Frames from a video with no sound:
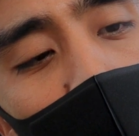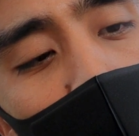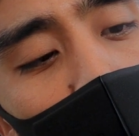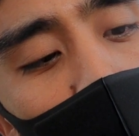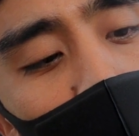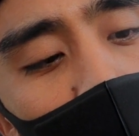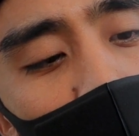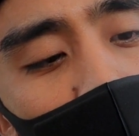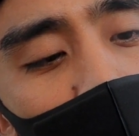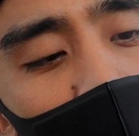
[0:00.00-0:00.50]
to
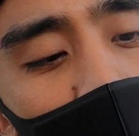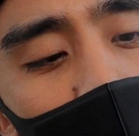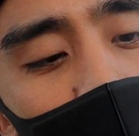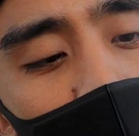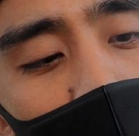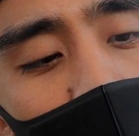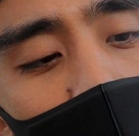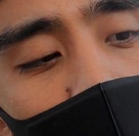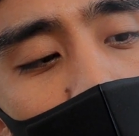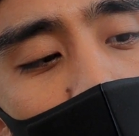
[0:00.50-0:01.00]
45
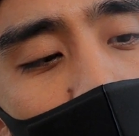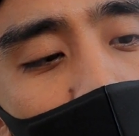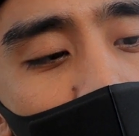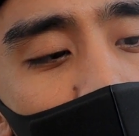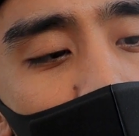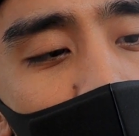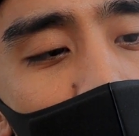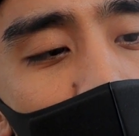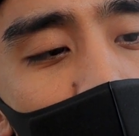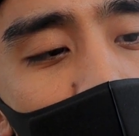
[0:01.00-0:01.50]
millimeter
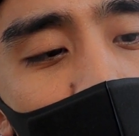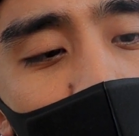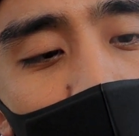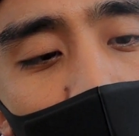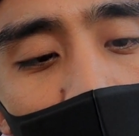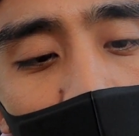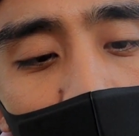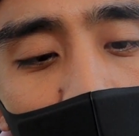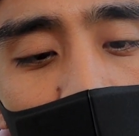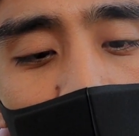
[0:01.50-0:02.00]
kit lens.
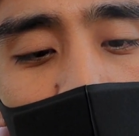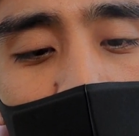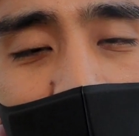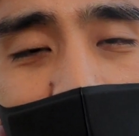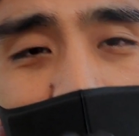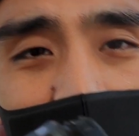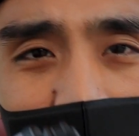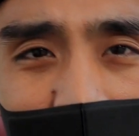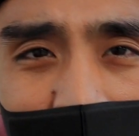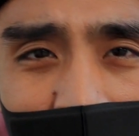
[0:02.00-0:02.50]
It's
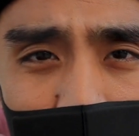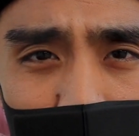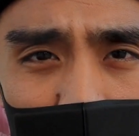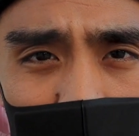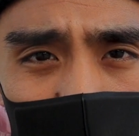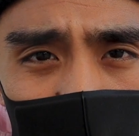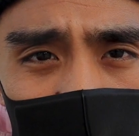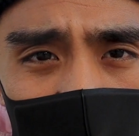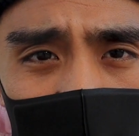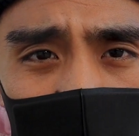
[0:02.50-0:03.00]
got an
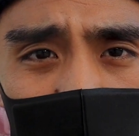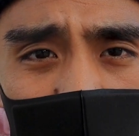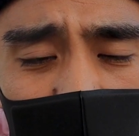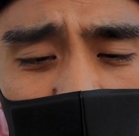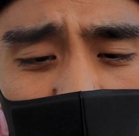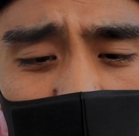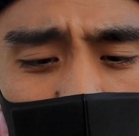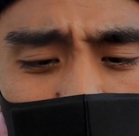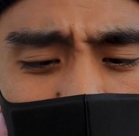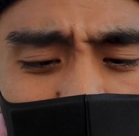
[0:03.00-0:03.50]
aperture of
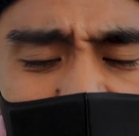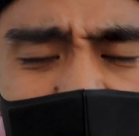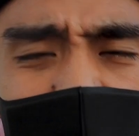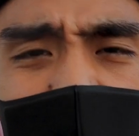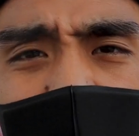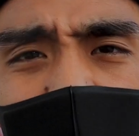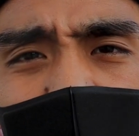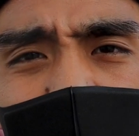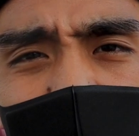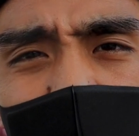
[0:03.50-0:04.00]

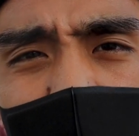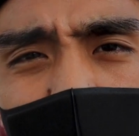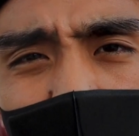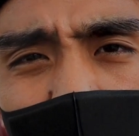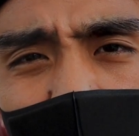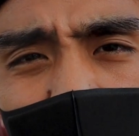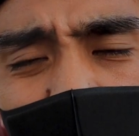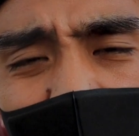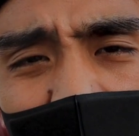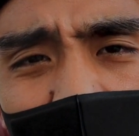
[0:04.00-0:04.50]

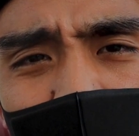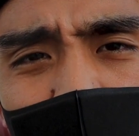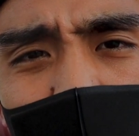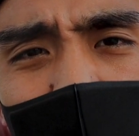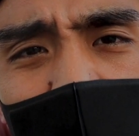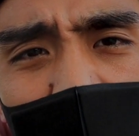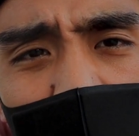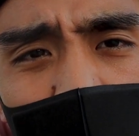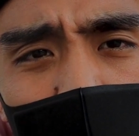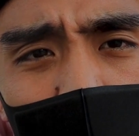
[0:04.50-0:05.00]
3.5 to
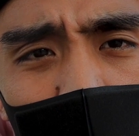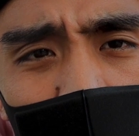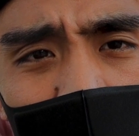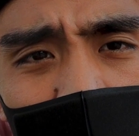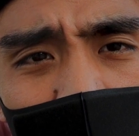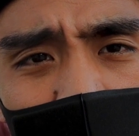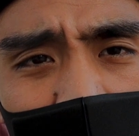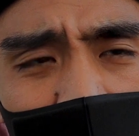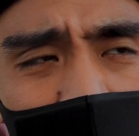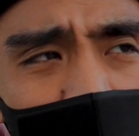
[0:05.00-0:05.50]

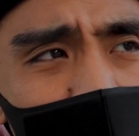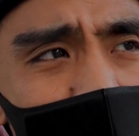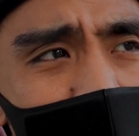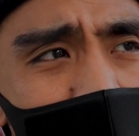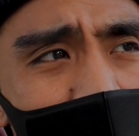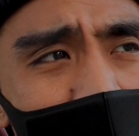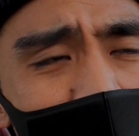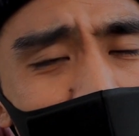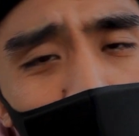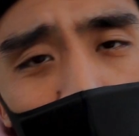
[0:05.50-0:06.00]
5.6.
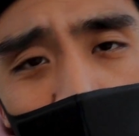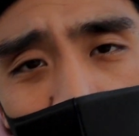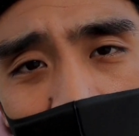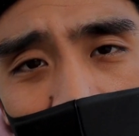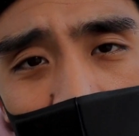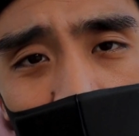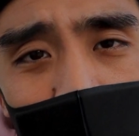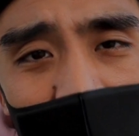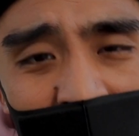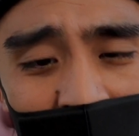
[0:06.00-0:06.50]
I used
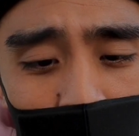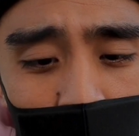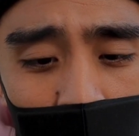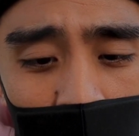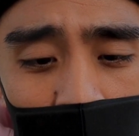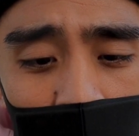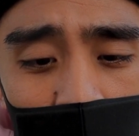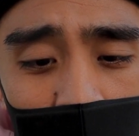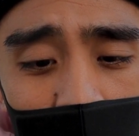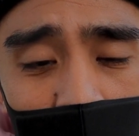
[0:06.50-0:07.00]
this bad
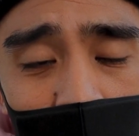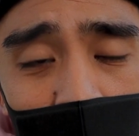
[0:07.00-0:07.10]
boy for